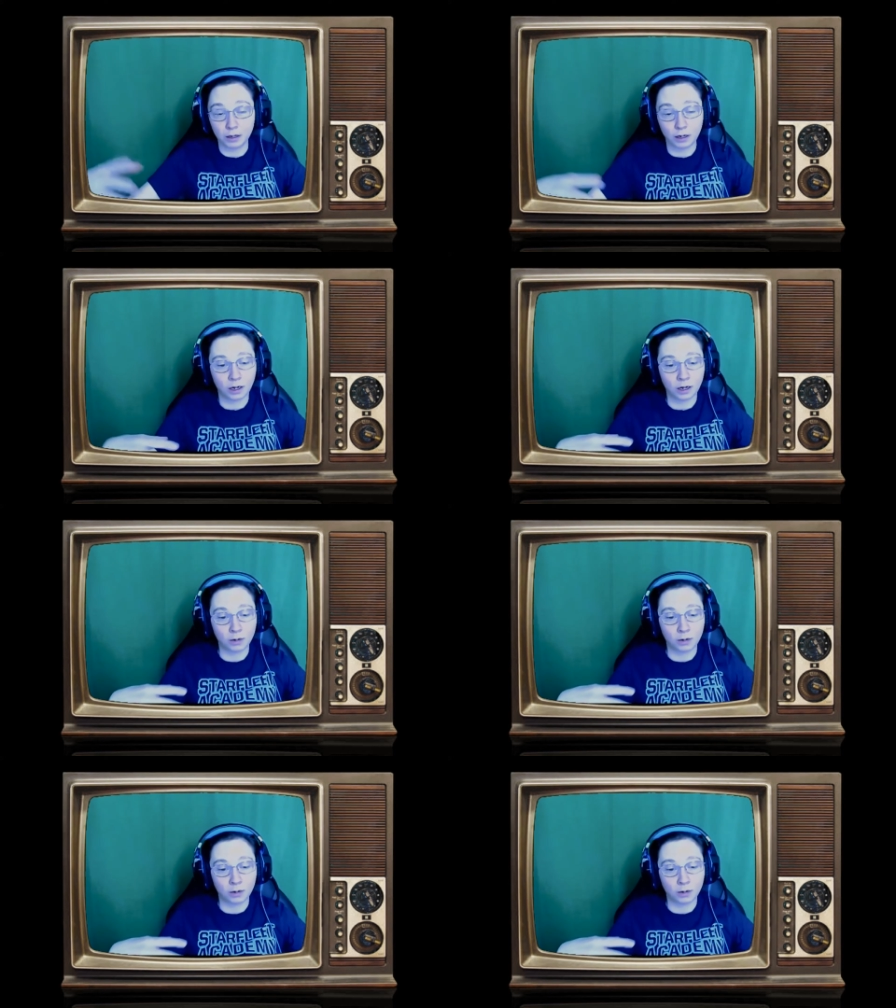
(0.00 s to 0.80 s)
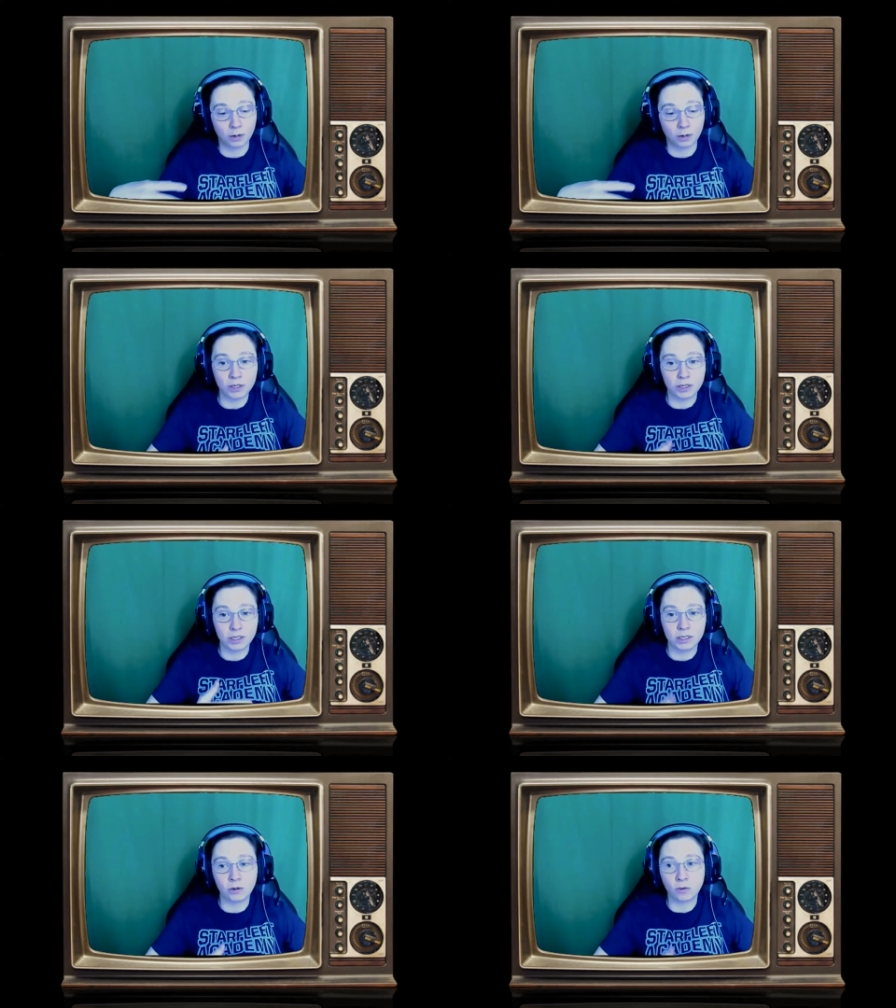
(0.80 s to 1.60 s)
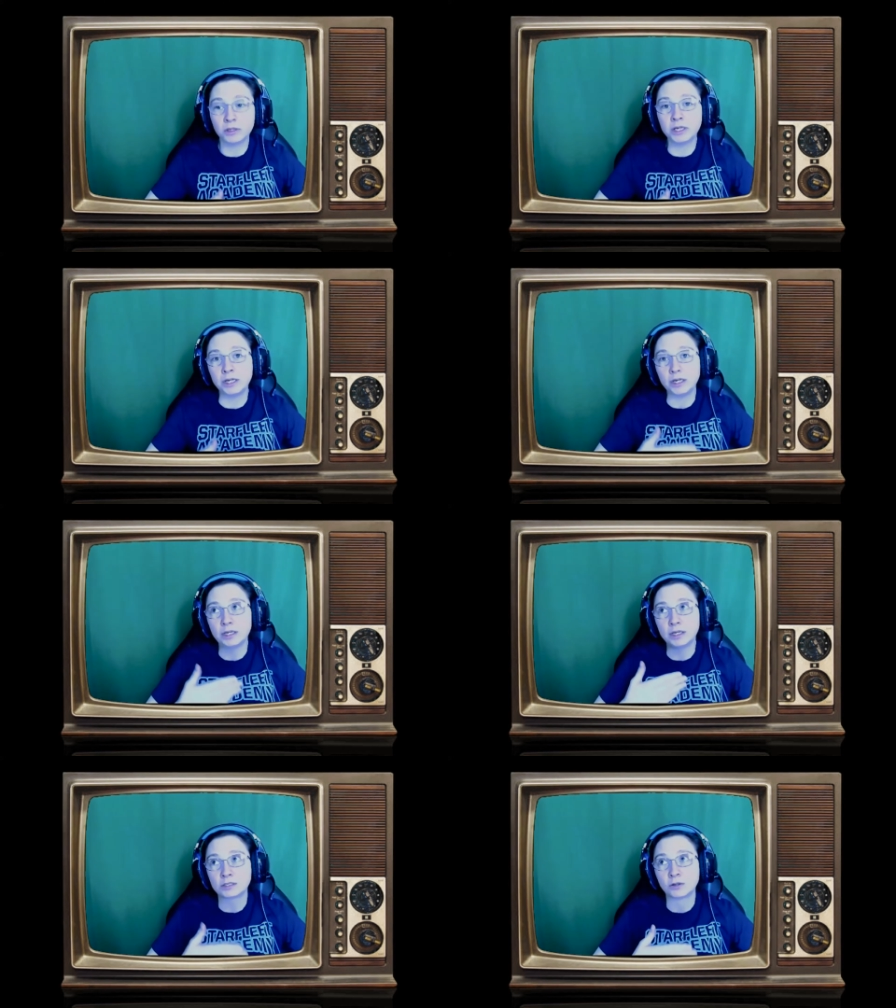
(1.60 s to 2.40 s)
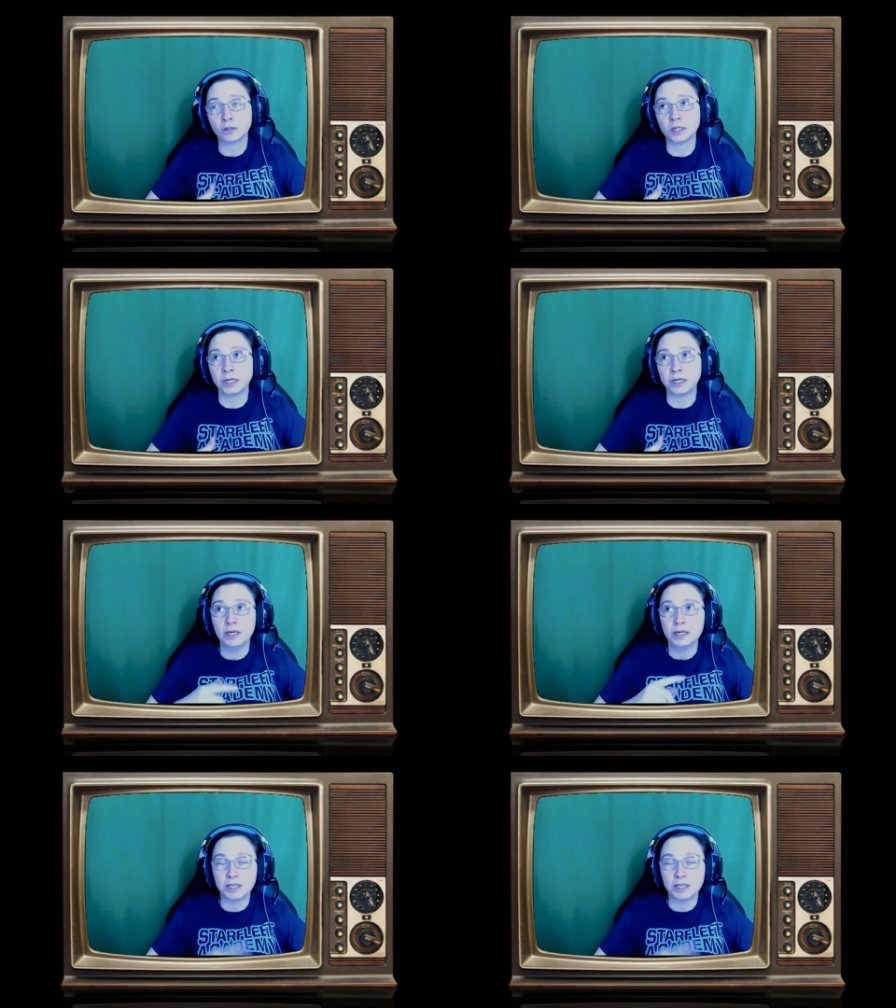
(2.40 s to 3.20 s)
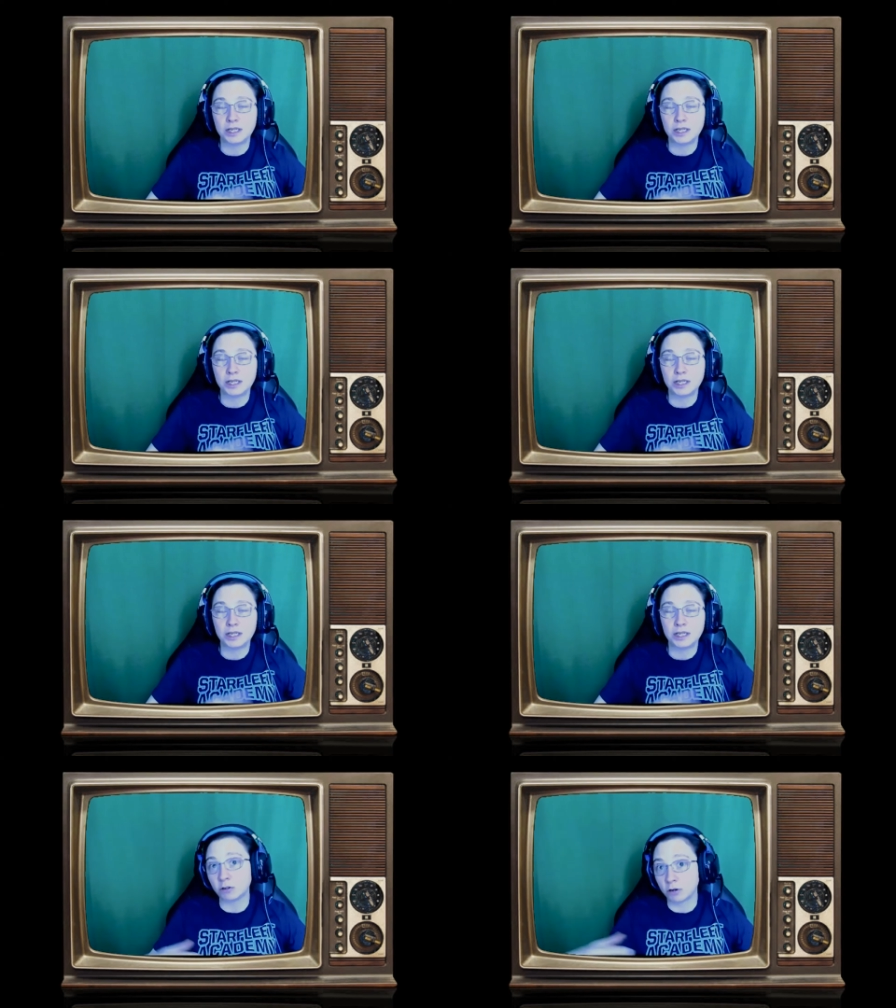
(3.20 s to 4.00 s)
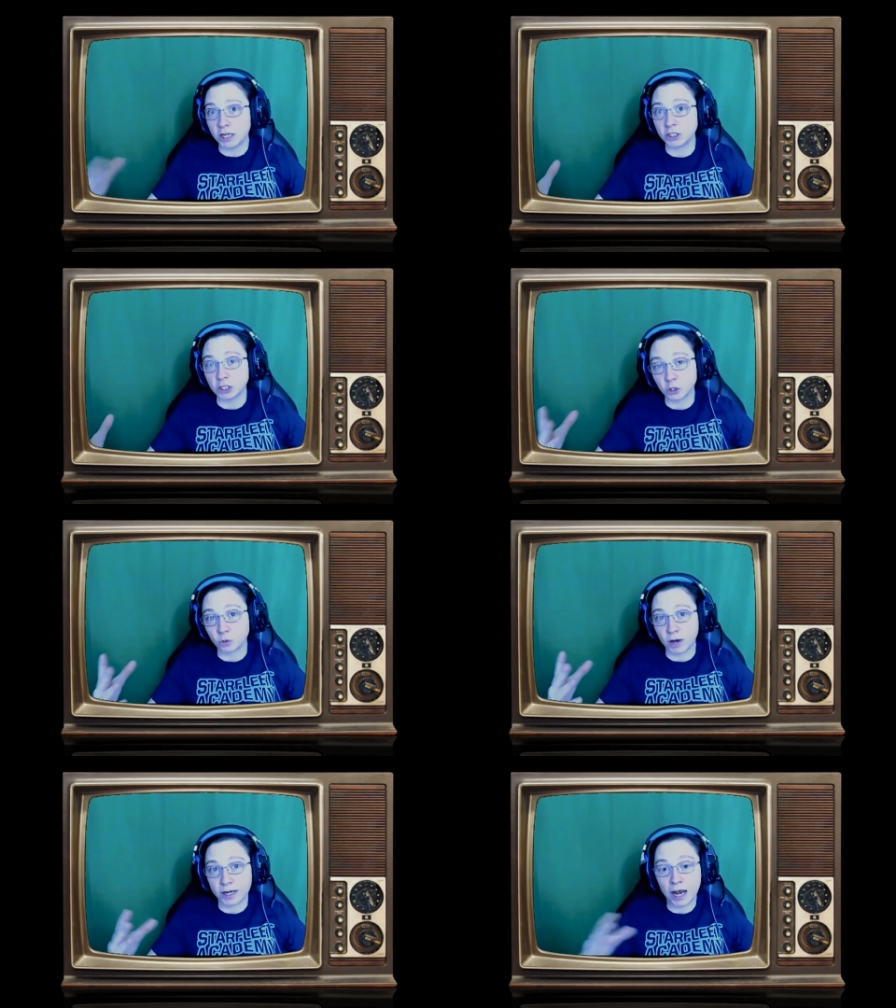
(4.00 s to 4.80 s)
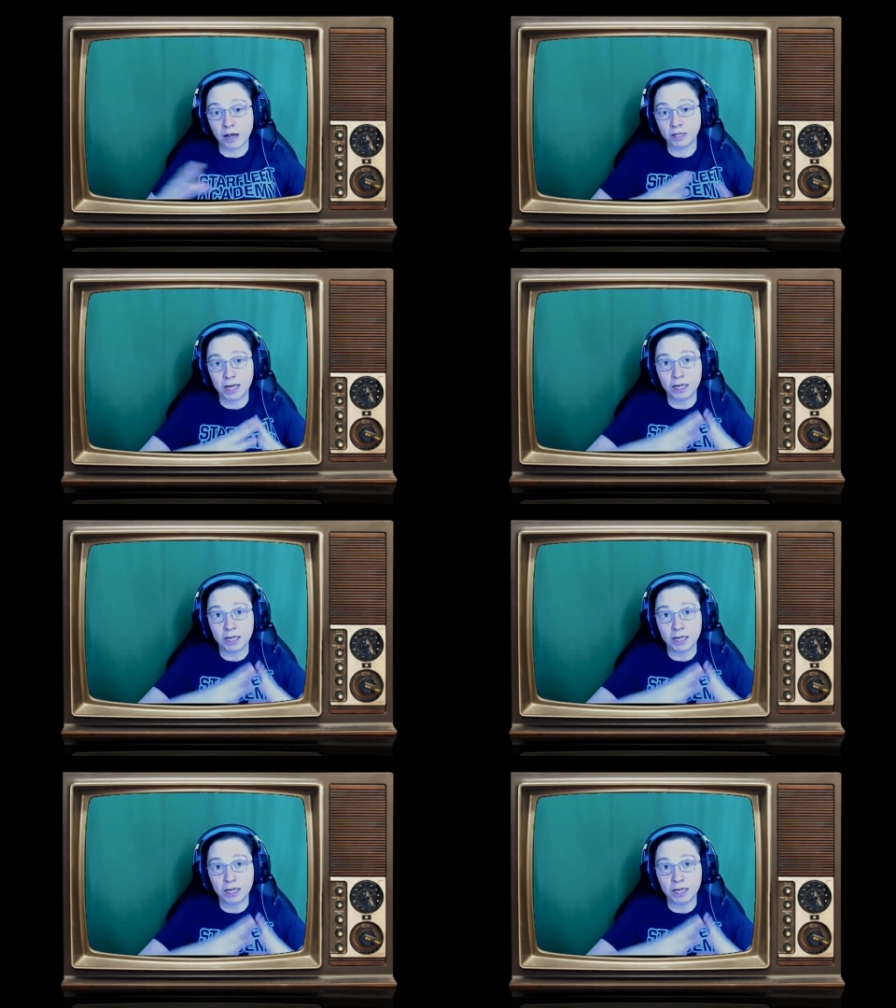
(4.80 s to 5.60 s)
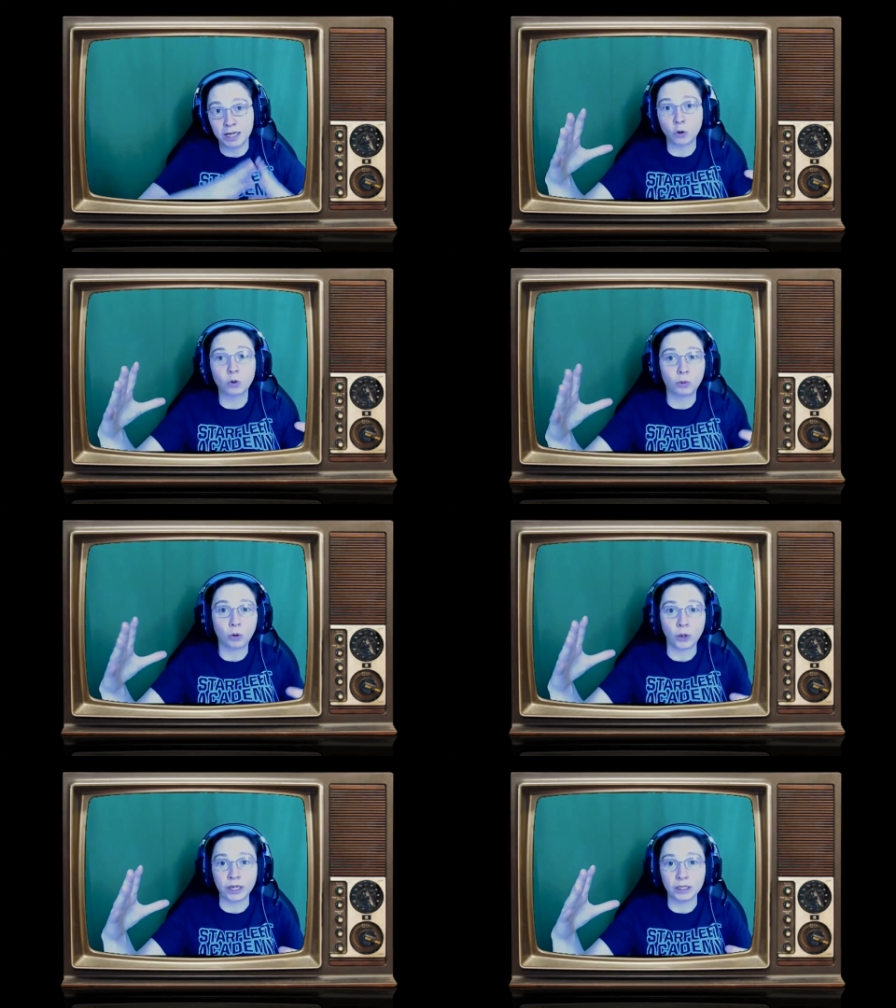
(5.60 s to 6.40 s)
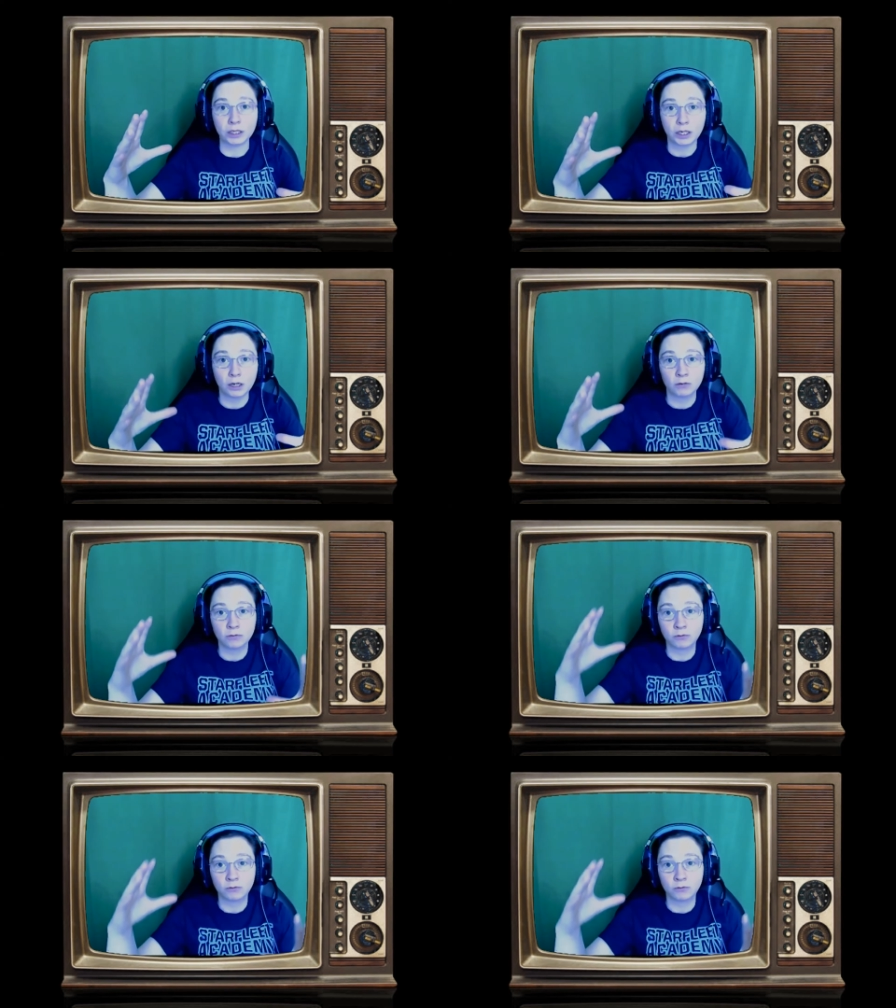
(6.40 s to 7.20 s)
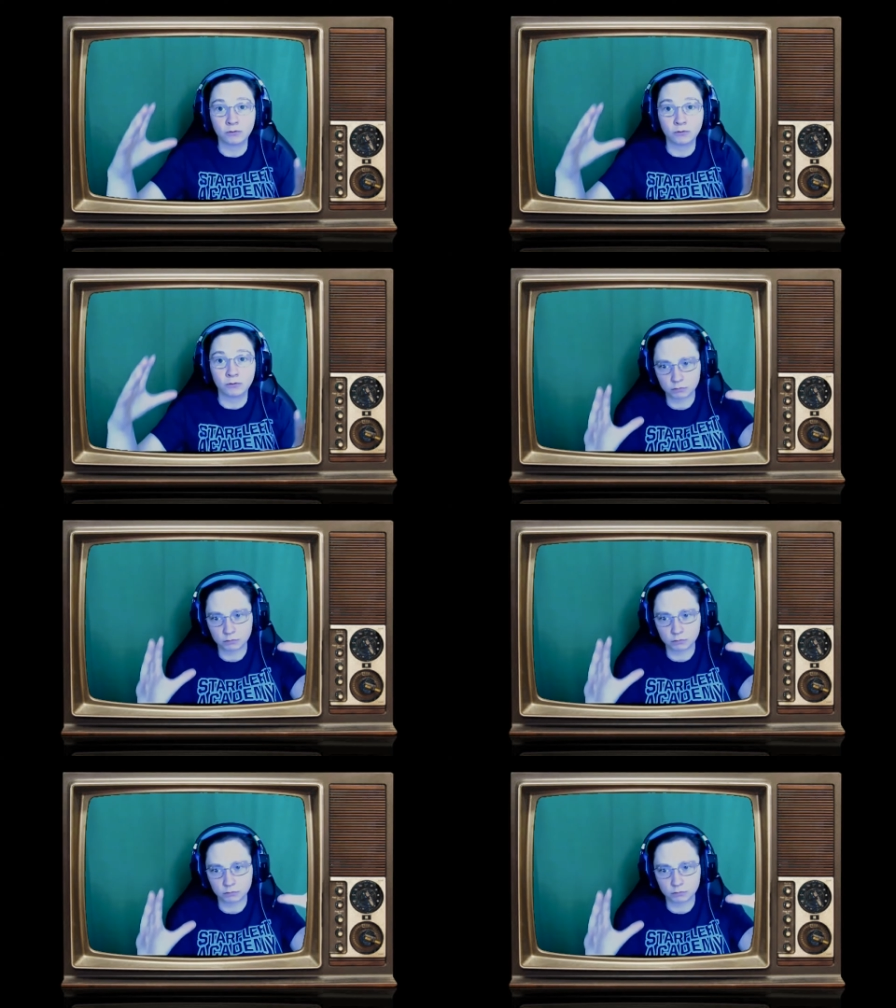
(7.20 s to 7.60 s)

Right now, this only takes place in Eurasia. So right now, that is going to be the focal point for,